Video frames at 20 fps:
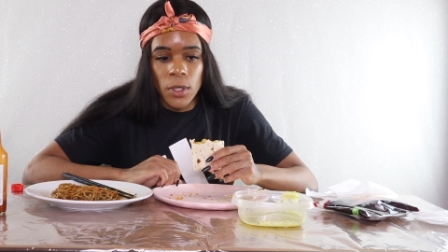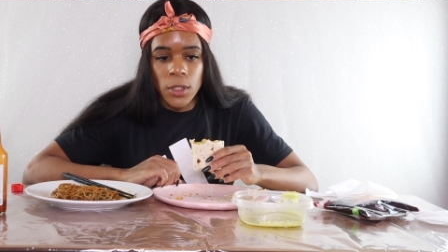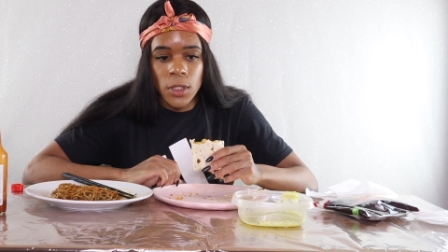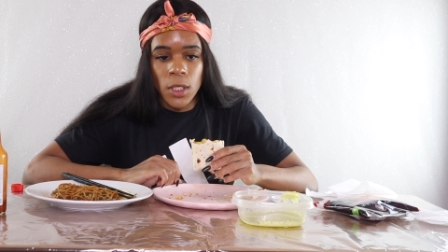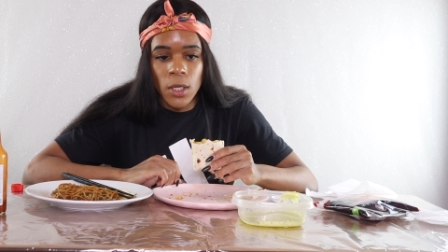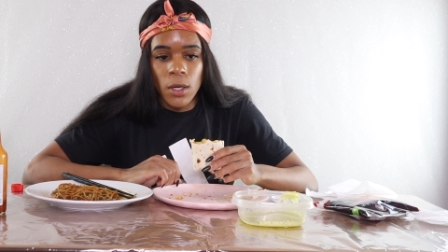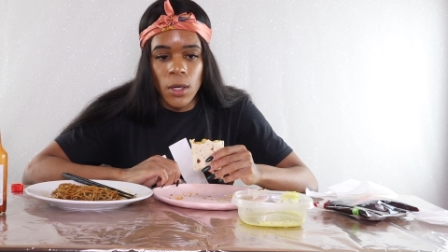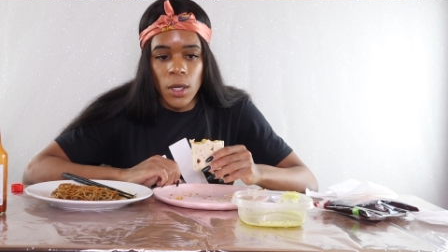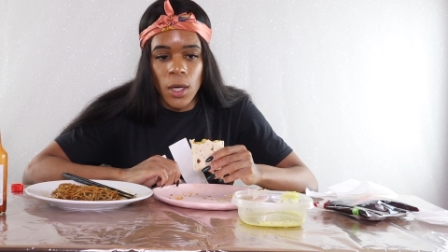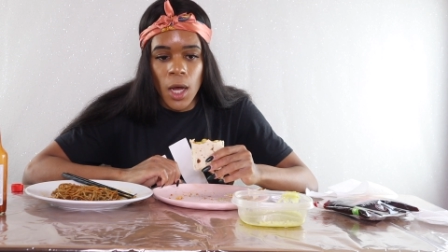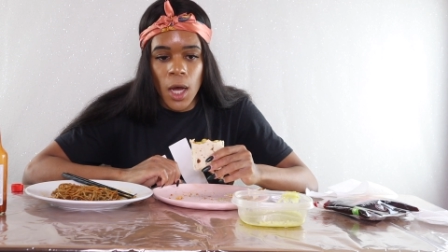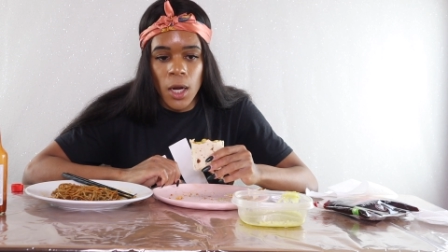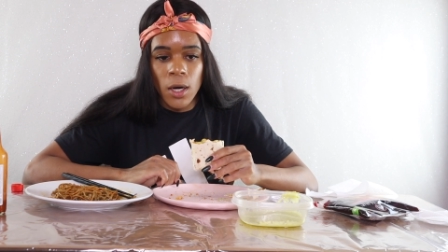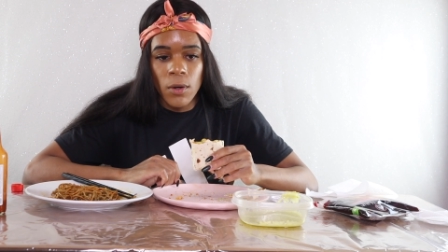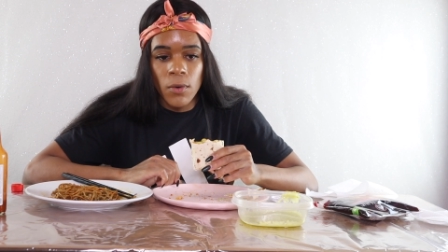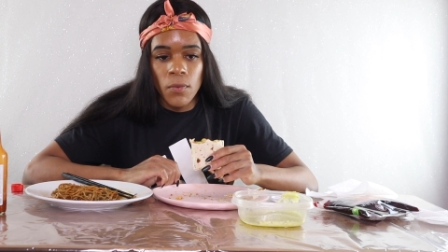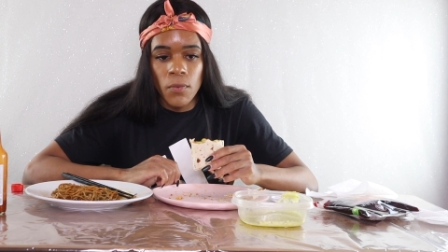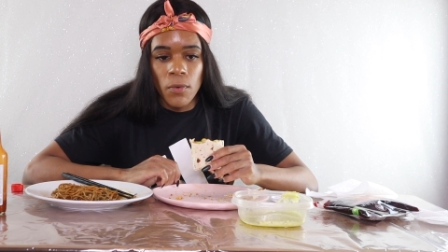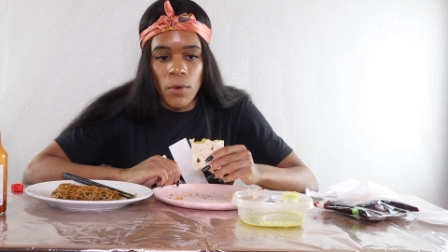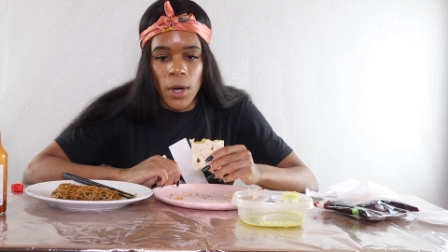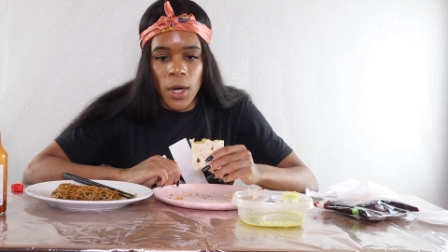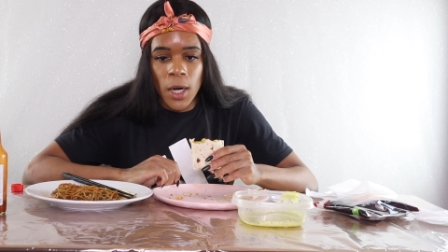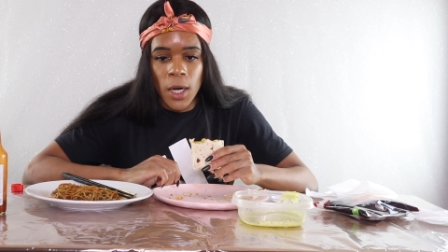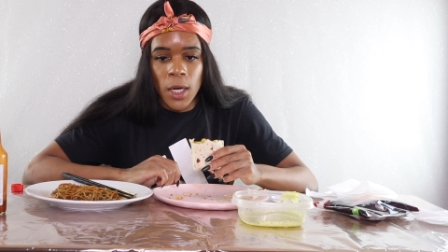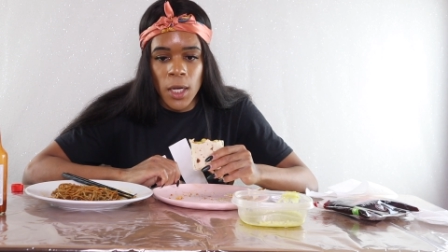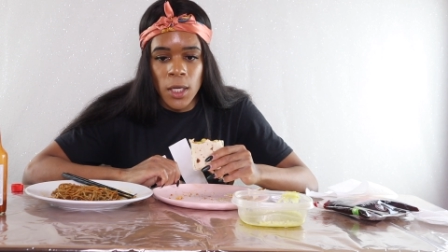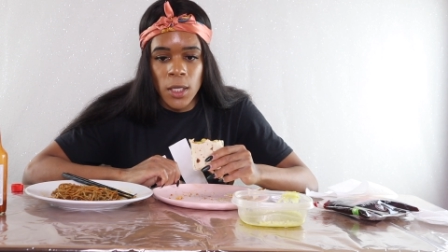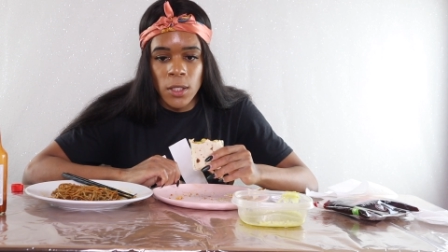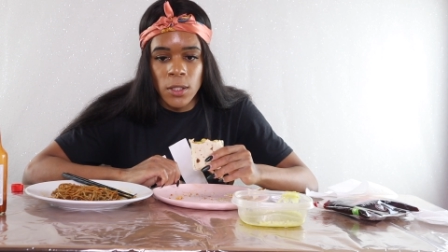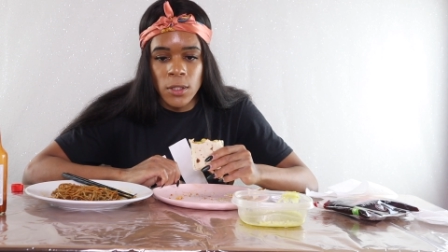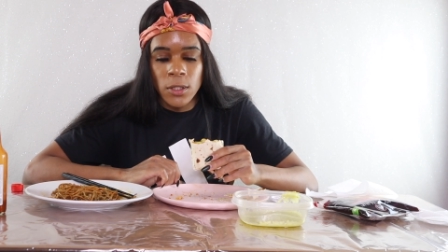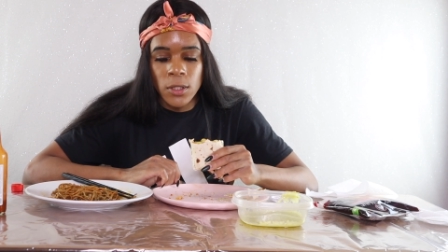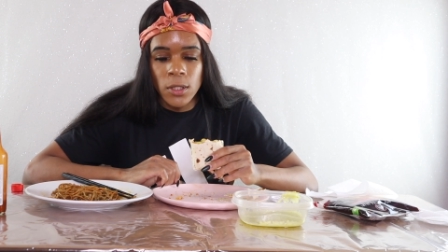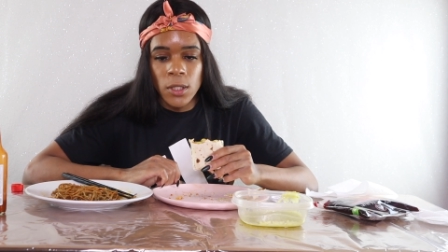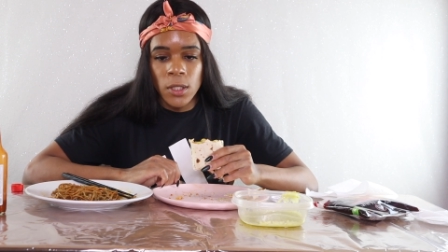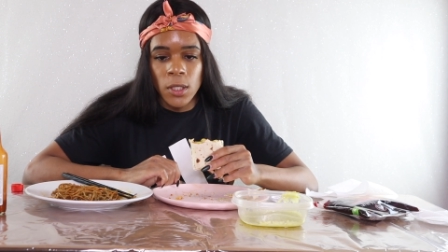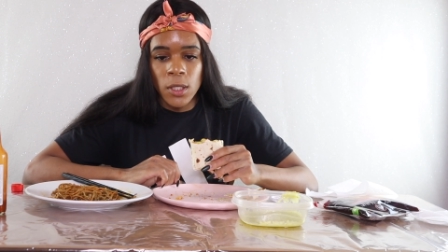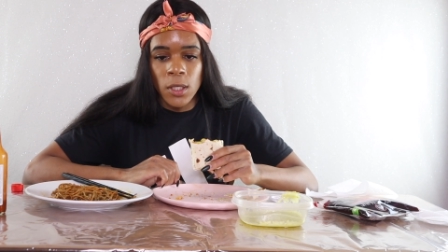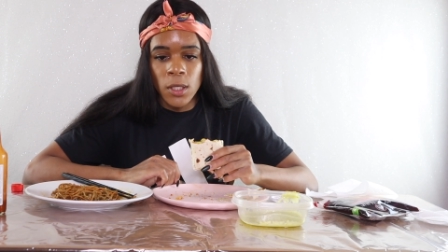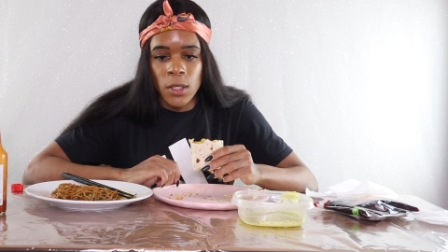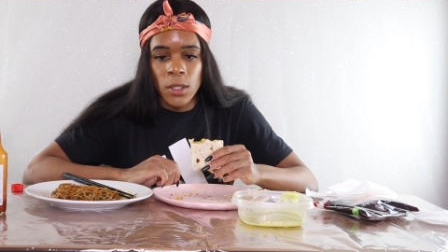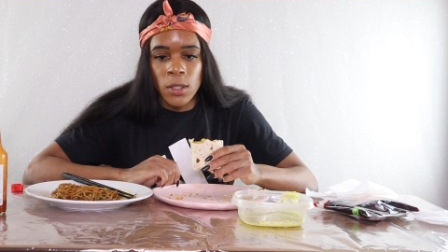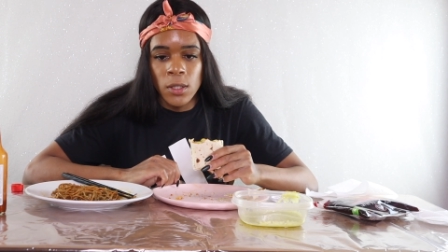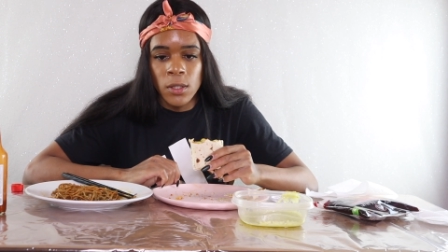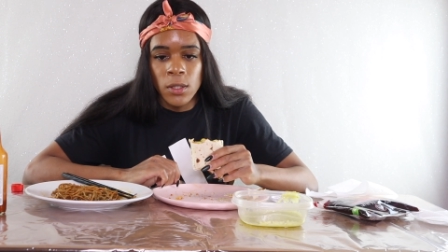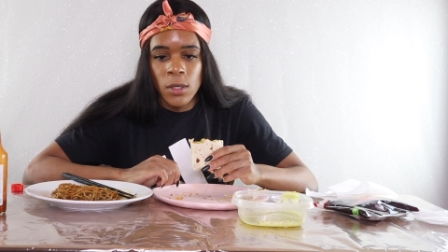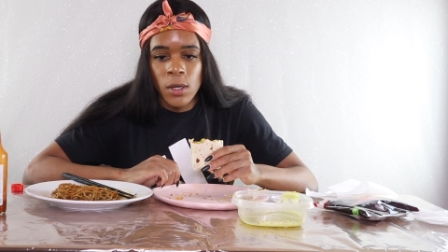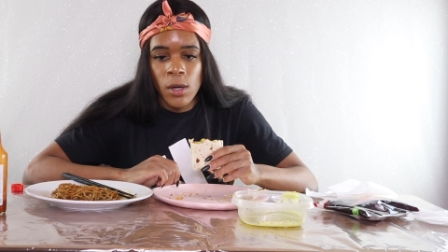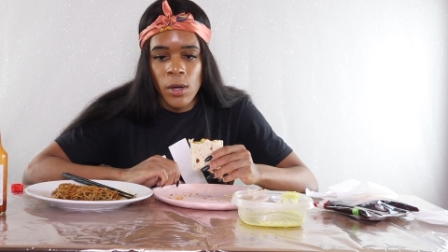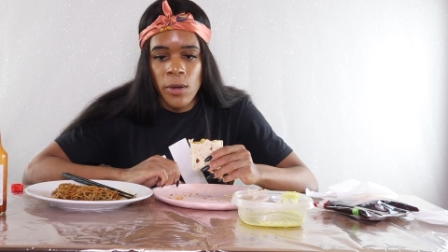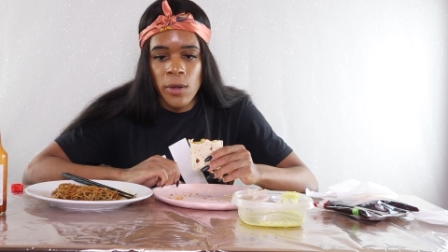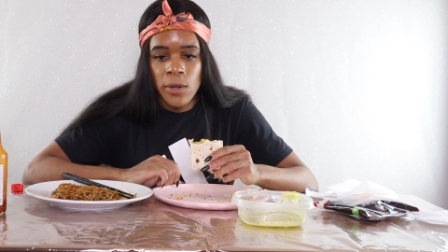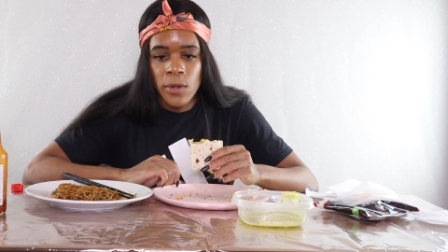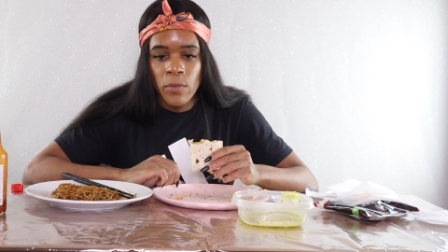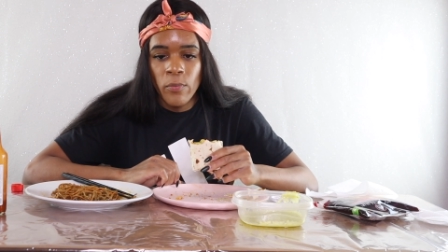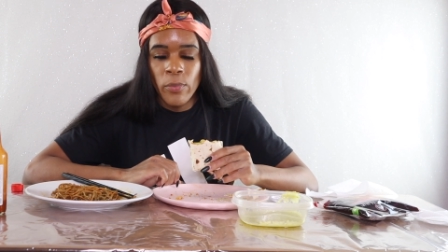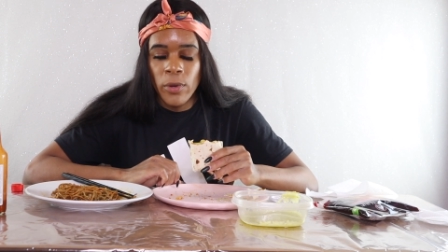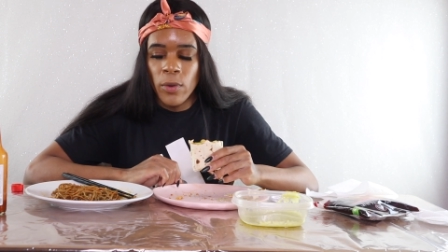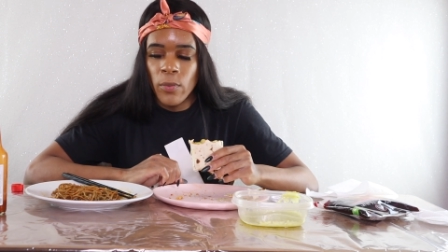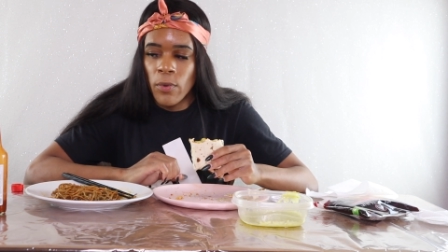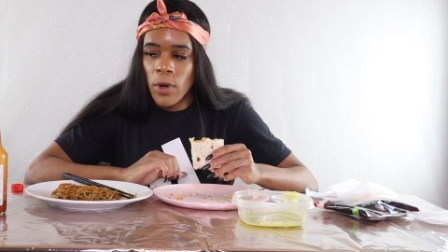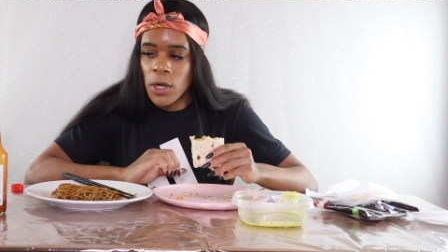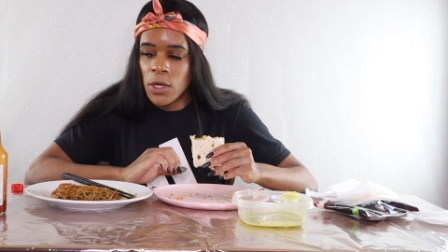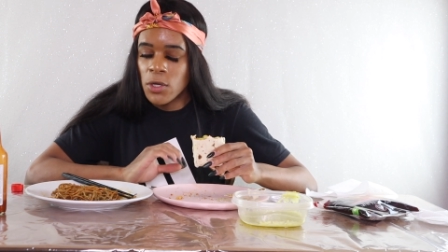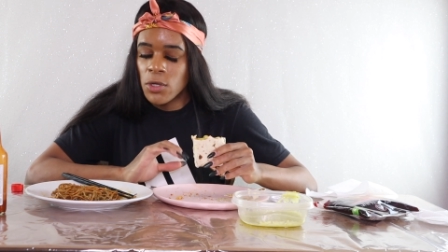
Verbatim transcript: I tell a lot of friends and people I